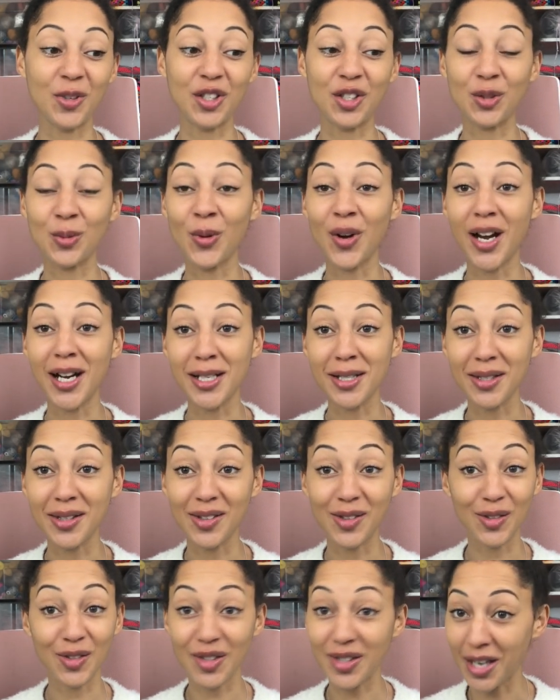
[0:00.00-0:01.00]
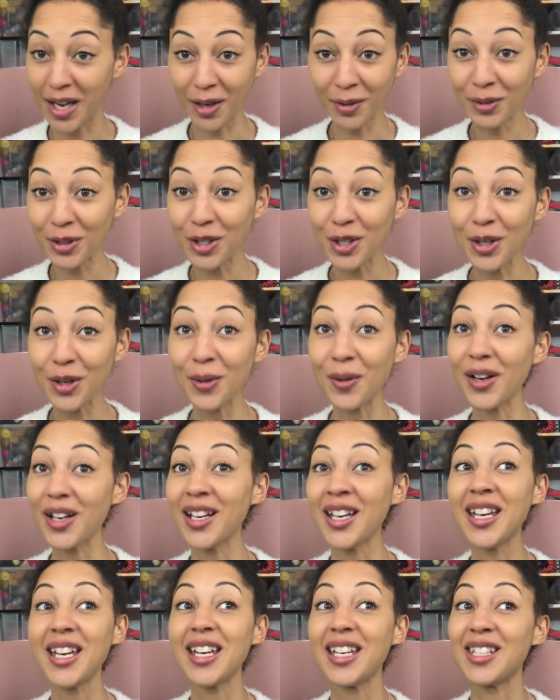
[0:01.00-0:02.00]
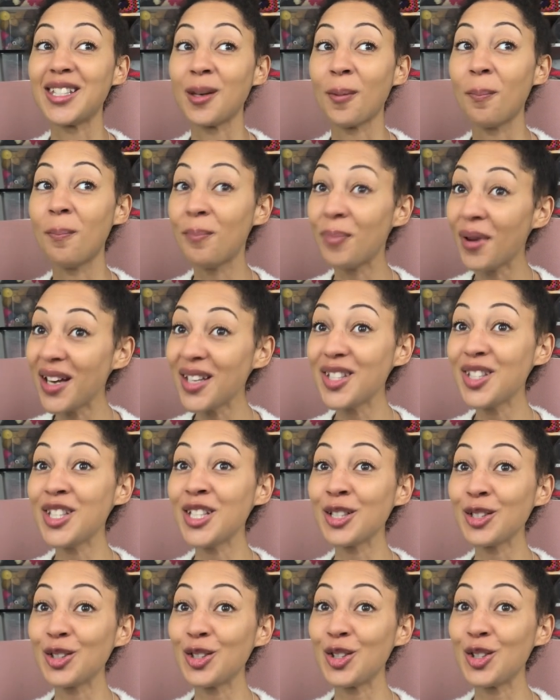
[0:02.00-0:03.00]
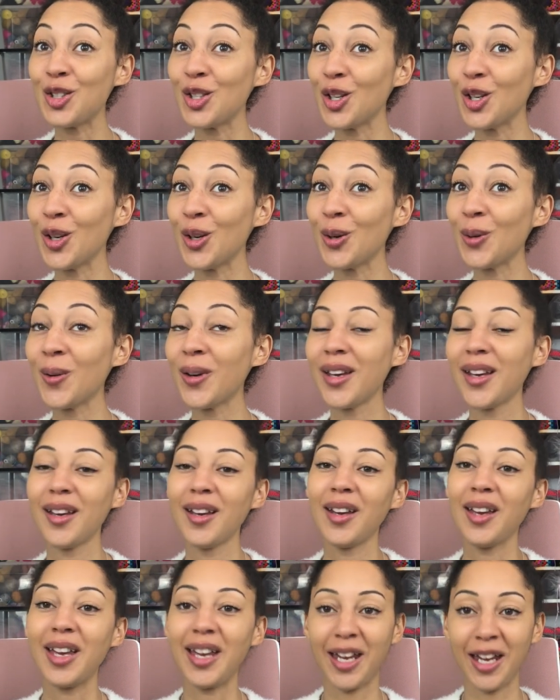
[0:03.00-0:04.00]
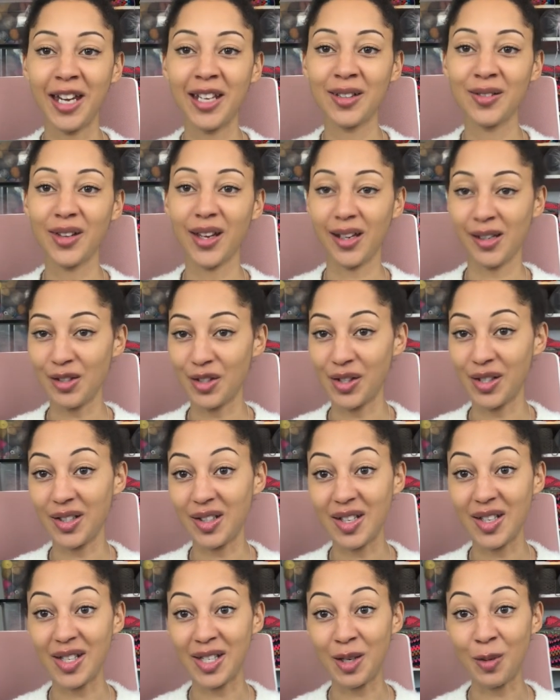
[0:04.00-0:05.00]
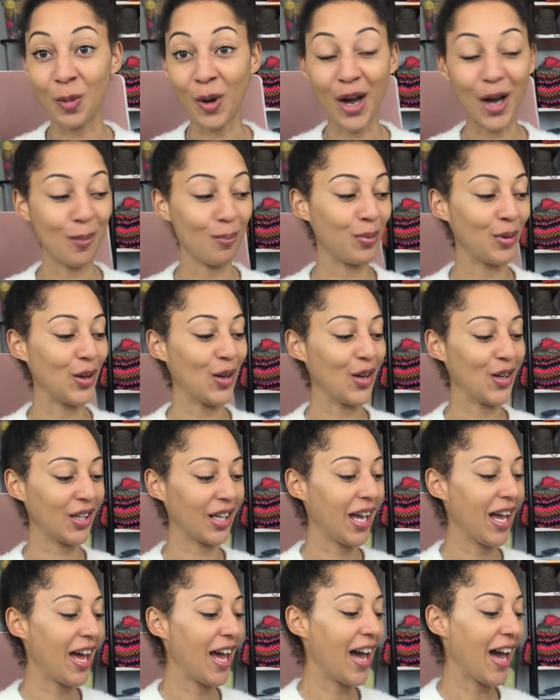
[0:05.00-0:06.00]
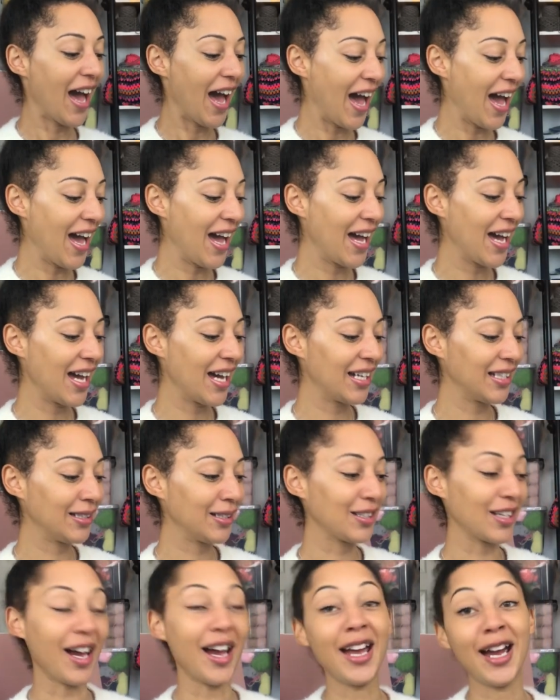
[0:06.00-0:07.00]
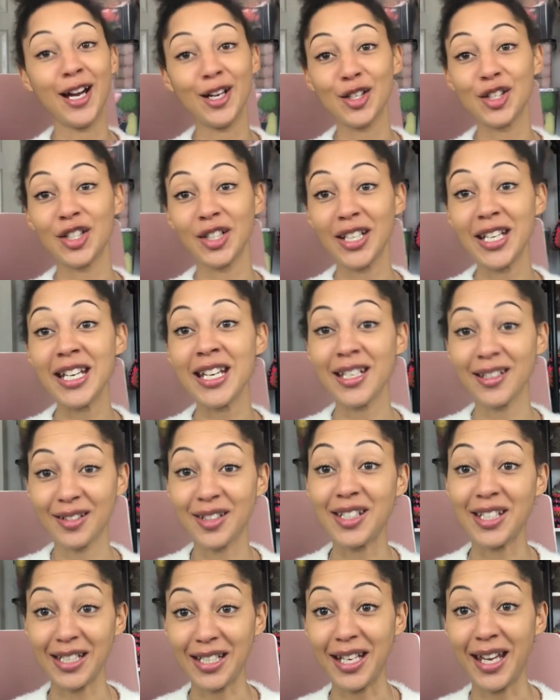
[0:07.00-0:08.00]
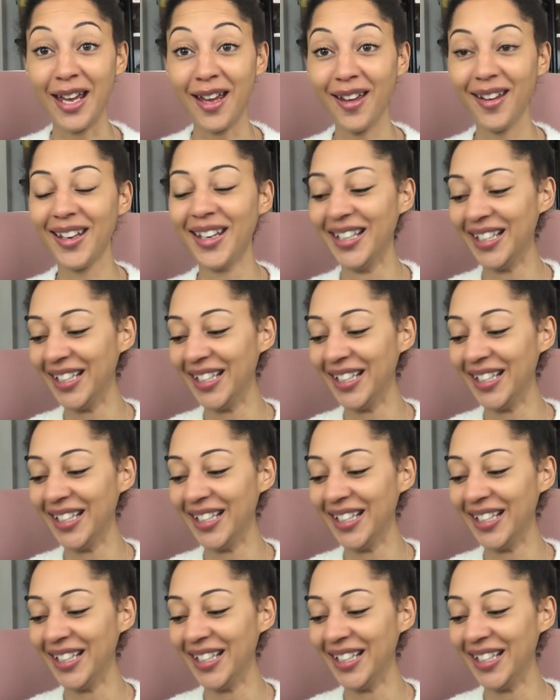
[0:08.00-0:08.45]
which is what I tell you is the best thing to do in the H D D C workbook, and I actually did it